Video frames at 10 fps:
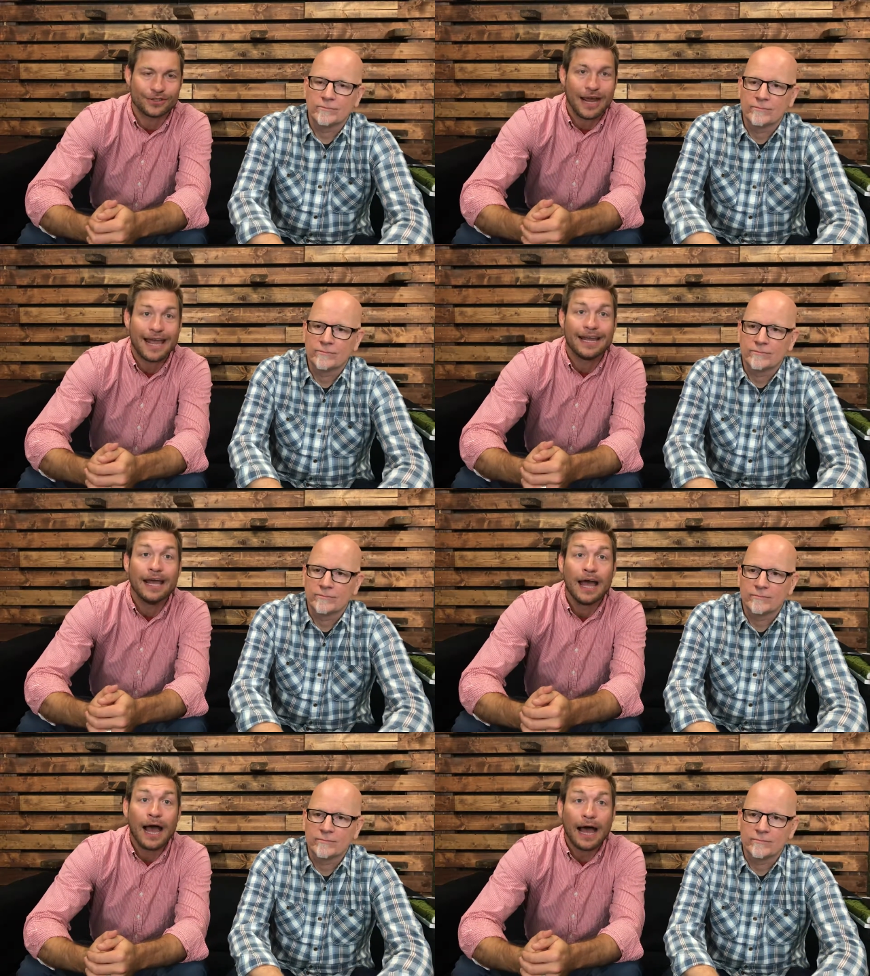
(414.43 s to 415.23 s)
Speaker 1: All right, hey,
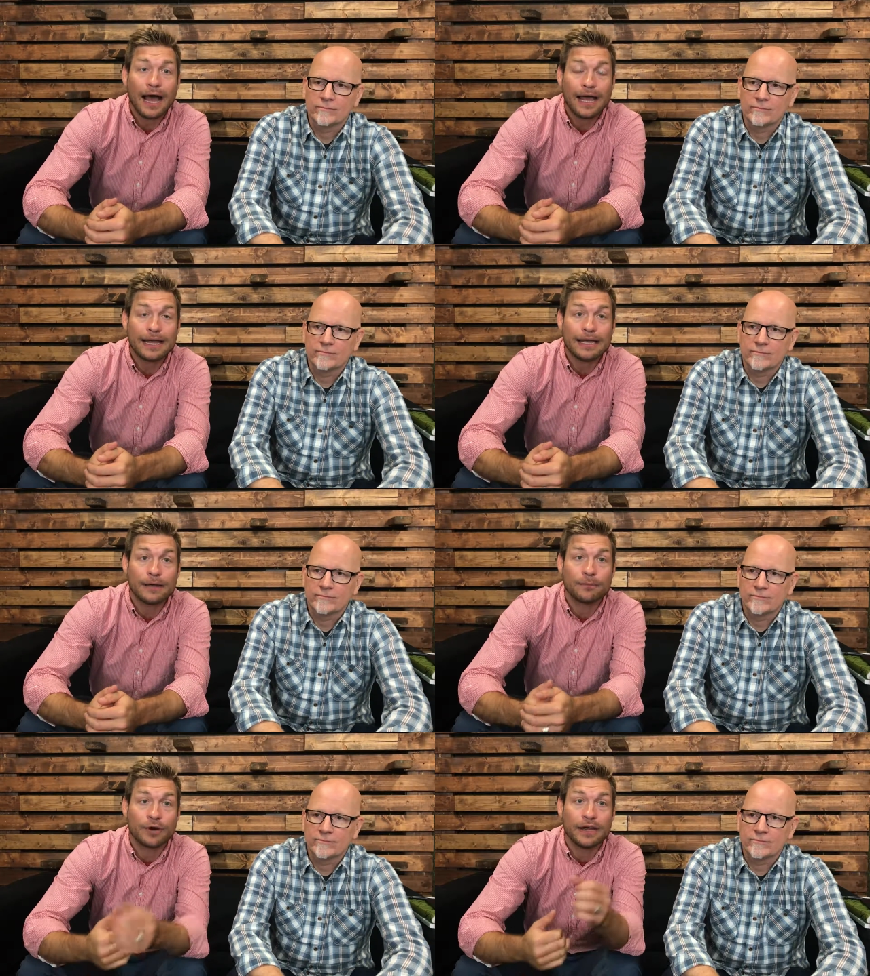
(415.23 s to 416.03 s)
I, I
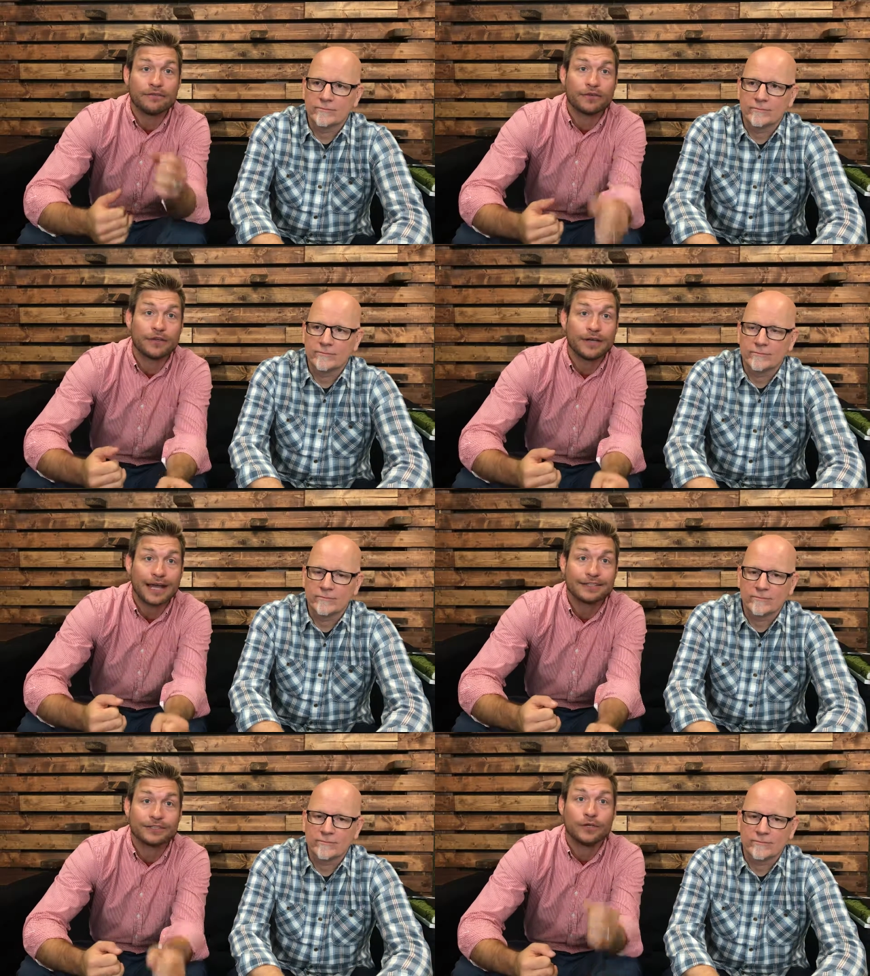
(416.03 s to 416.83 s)
am praying for you
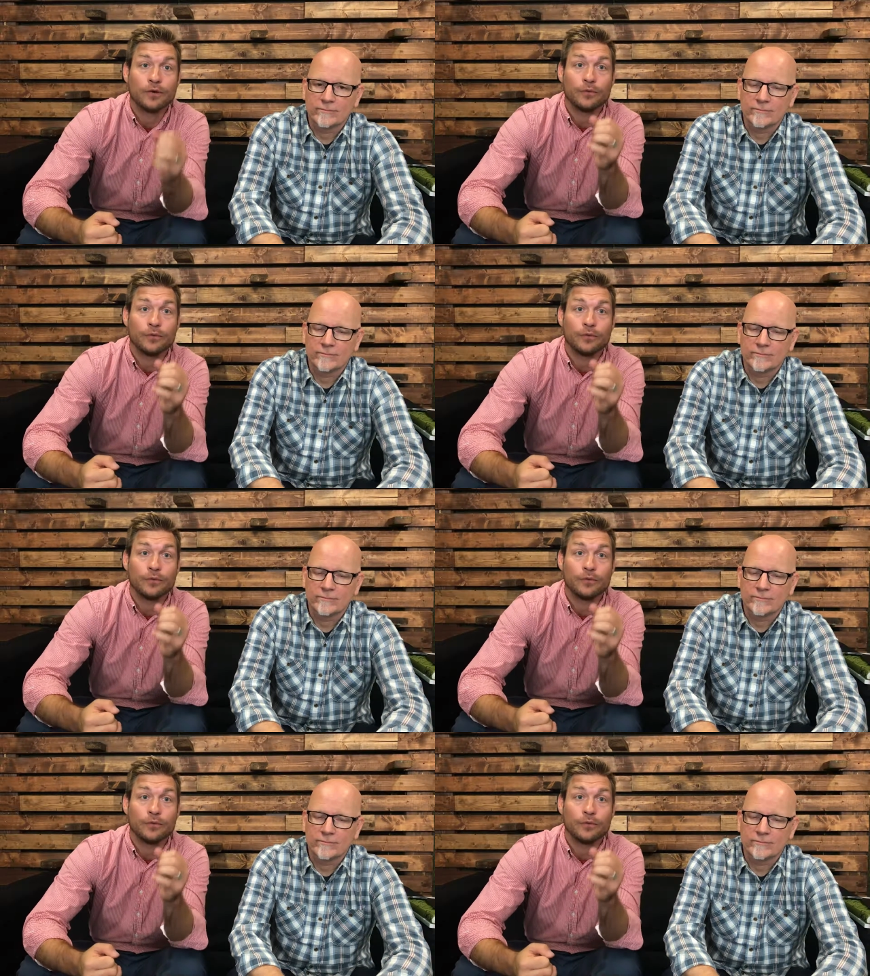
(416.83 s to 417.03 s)
guys.